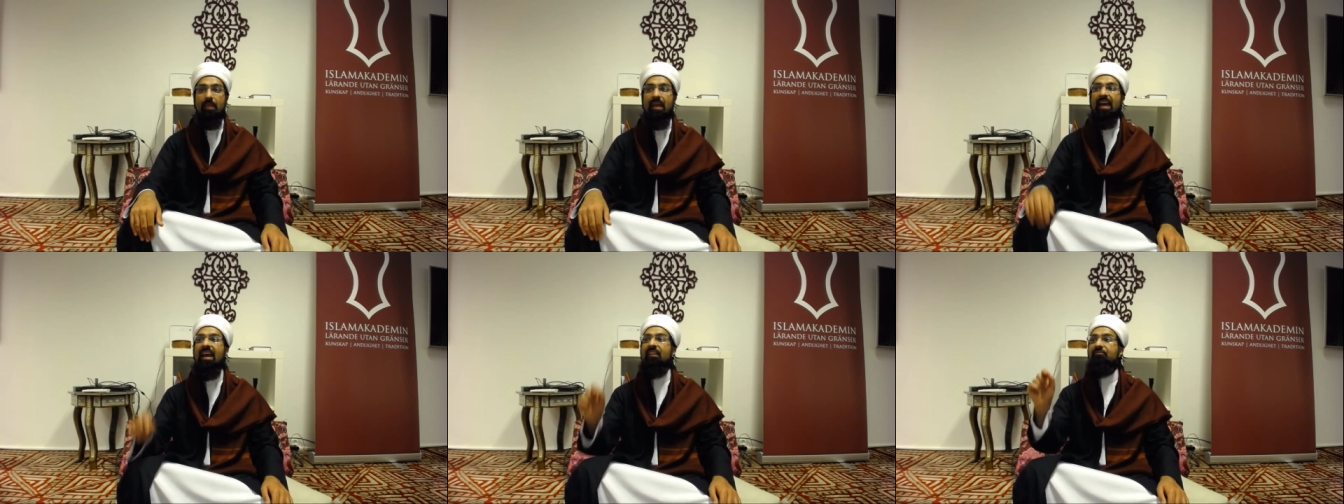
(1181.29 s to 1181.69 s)

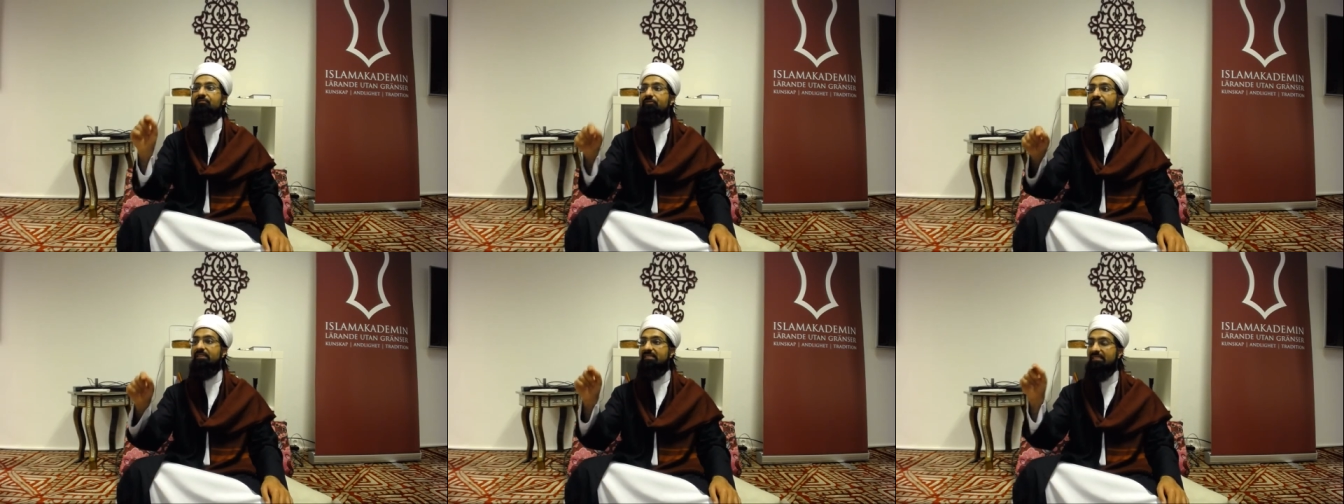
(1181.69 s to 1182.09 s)

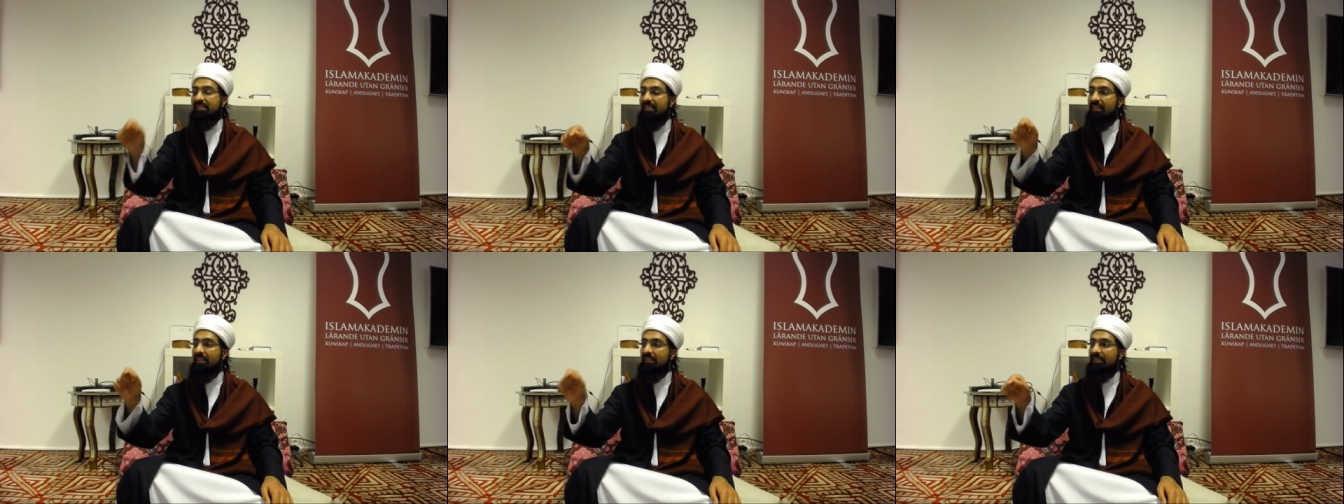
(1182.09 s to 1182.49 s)
Every
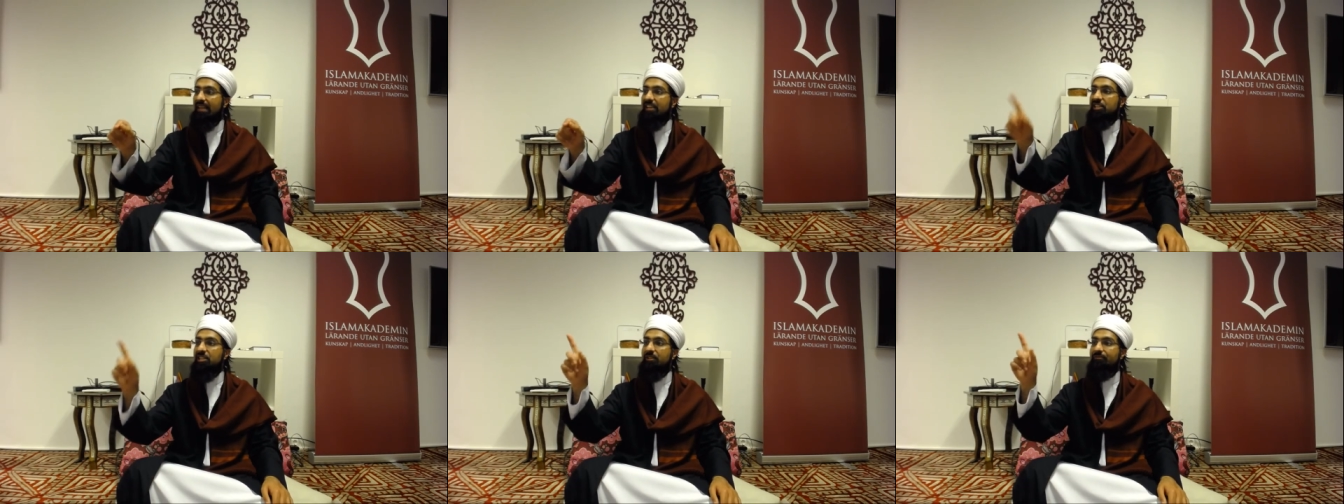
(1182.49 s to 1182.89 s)
single day
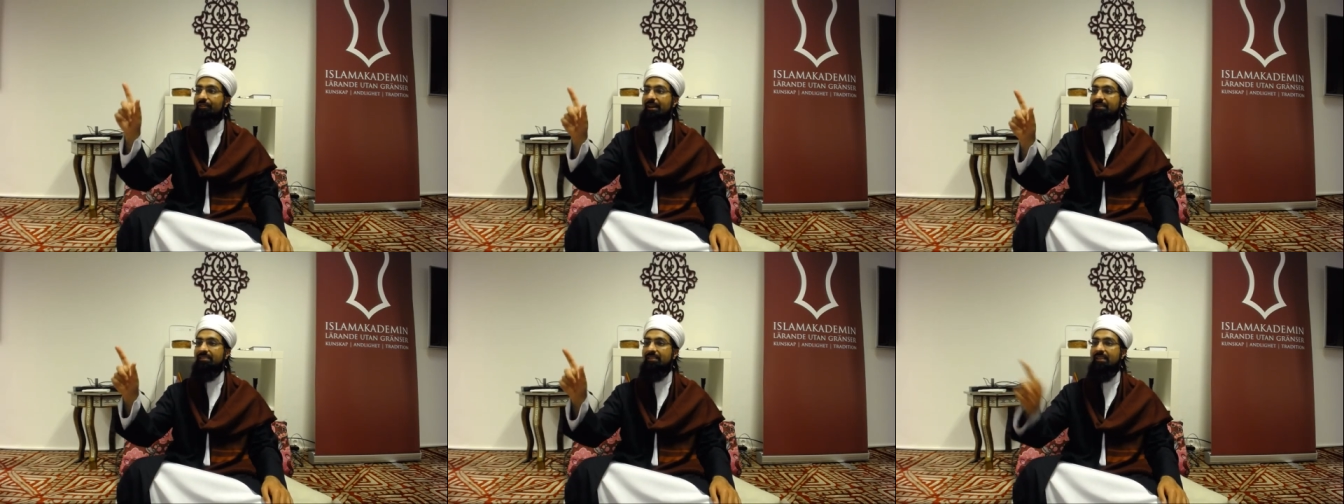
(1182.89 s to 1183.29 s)
she
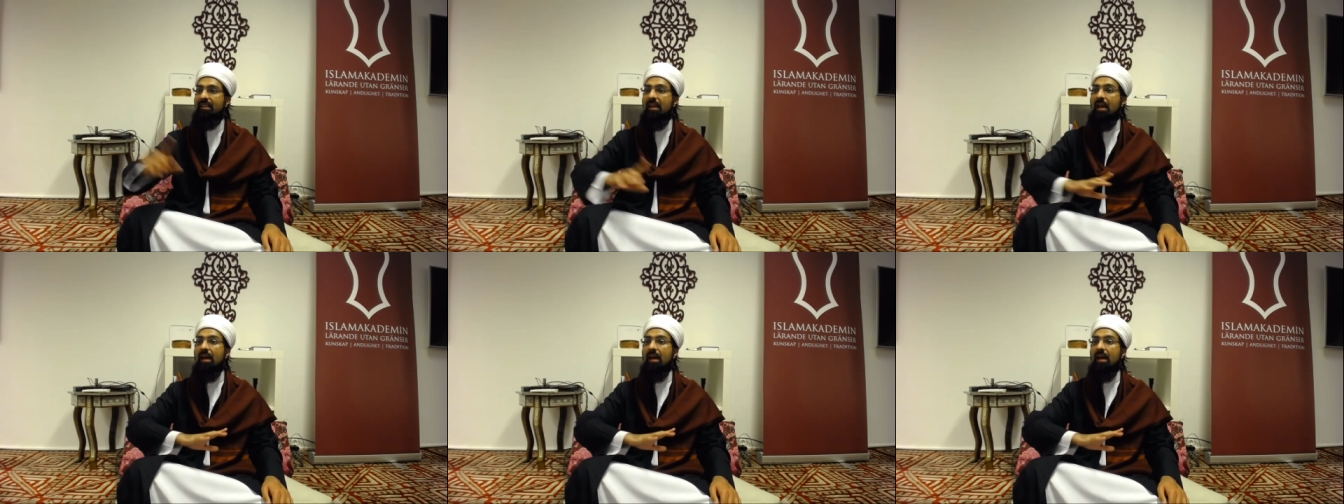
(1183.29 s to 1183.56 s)
fasted